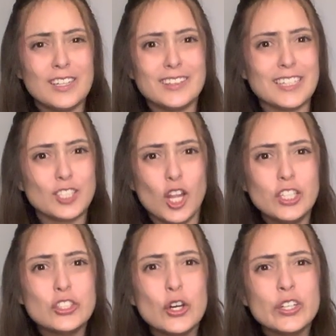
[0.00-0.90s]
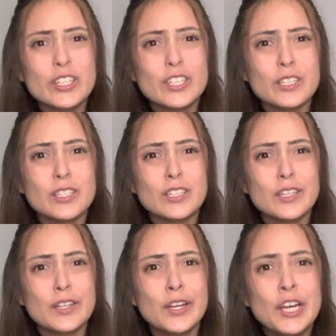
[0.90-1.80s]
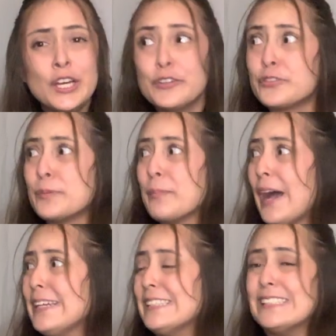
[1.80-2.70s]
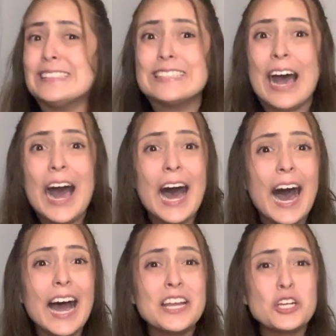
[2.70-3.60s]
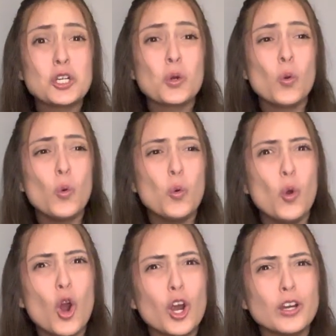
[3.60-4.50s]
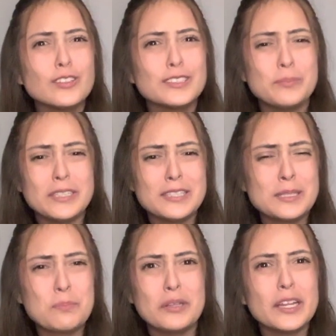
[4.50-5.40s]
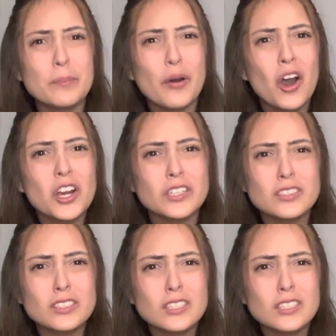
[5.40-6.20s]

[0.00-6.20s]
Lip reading: That's all it took for my entire world to be split apart.